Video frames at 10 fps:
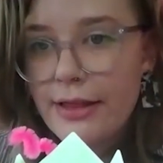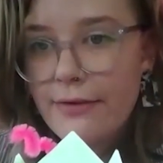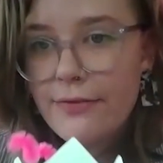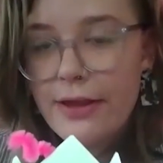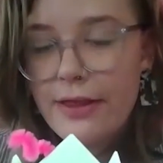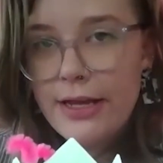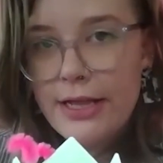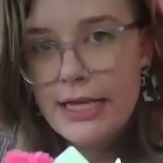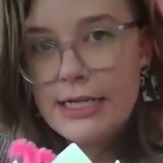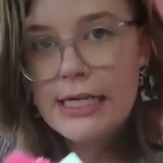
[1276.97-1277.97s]
everything in
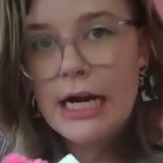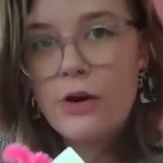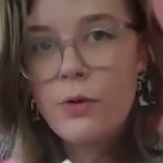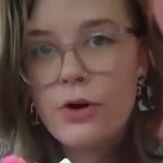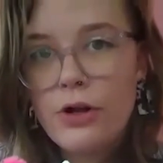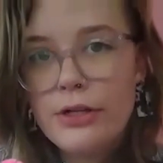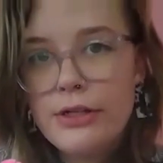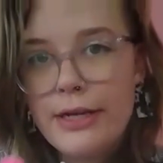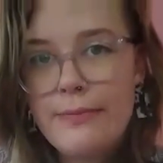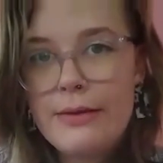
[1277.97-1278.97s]
the entire world
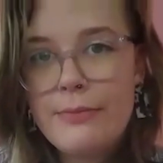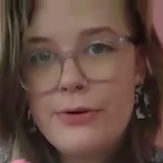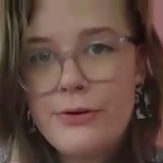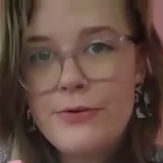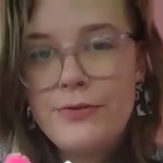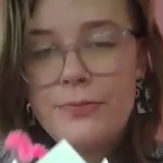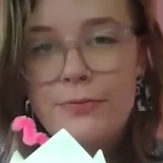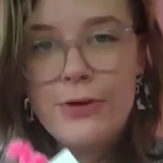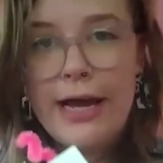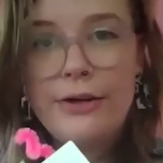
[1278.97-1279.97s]
can be improved if you
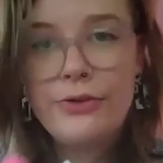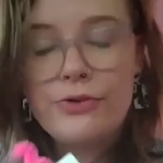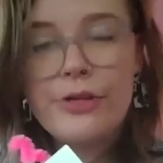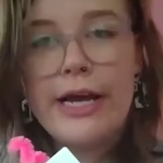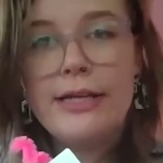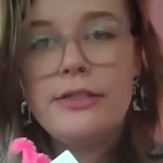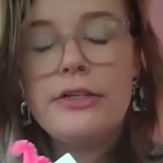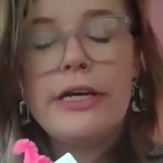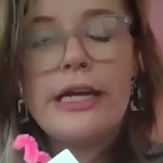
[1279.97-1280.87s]
add googly eyes to it.